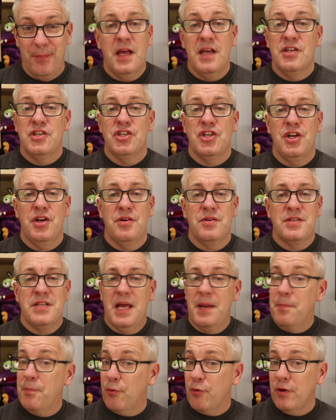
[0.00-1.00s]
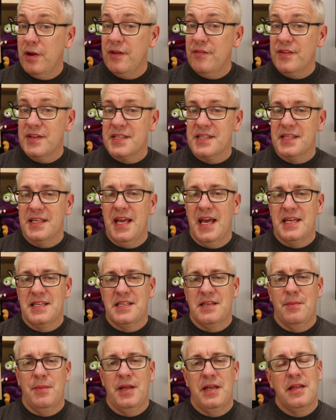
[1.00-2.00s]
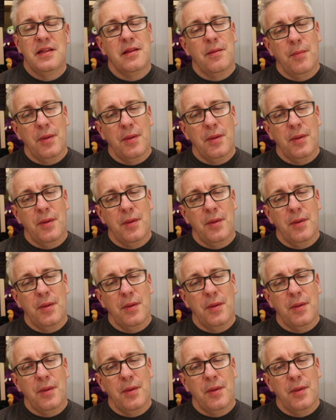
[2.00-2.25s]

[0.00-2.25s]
Engineers had previously estimated the